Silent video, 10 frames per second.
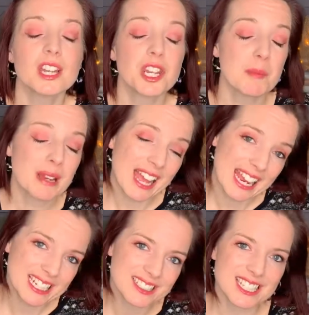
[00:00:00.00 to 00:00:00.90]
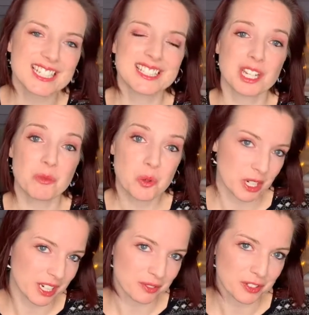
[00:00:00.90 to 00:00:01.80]
Number 8 is a
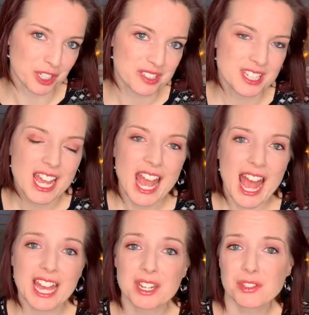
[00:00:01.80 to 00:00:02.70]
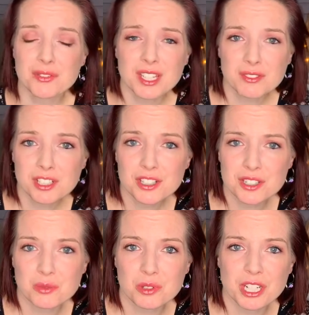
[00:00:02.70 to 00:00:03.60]
walking foot. And if you've never used
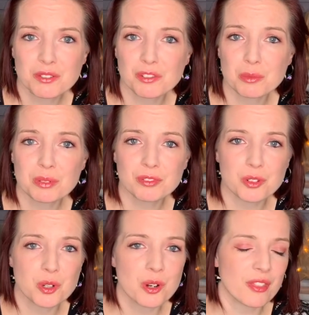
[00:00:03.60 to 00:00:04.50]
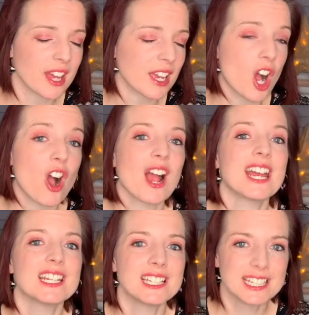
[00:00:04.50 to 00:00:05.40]
a walking foot before, they are
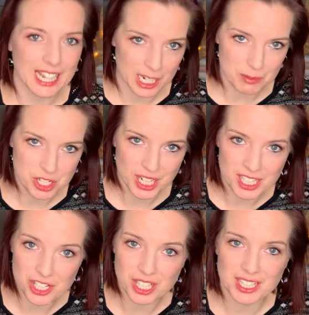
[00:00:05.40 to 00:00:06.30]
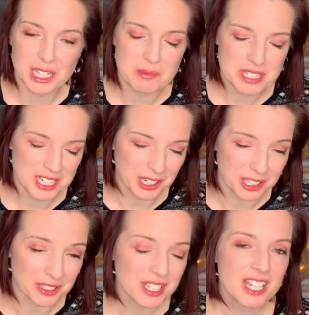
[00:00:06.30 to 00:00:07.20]
a game changer, let me tell
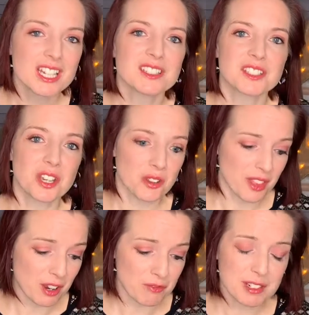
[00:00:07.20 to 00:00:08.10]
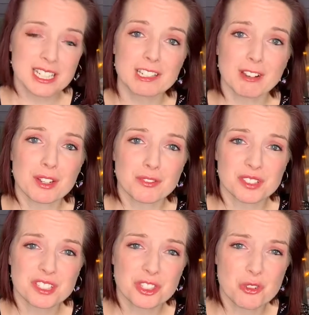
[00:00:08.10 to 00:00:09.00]
you. So they're really great for
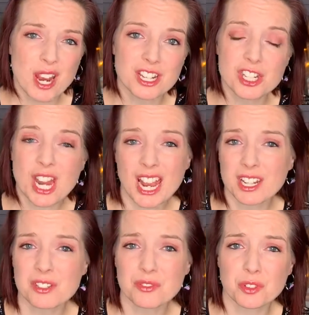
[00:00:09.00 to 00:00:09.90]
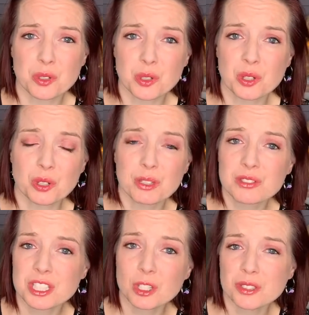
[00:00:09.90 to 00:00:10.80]
stretch and for
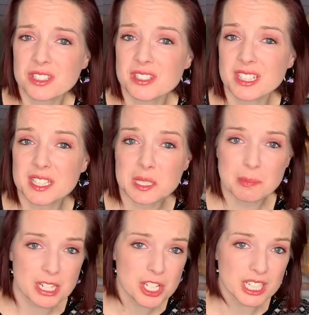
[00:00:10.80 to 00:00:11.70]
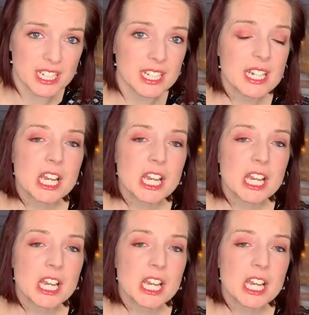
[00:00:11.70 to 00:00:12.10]
quilting cottons especially,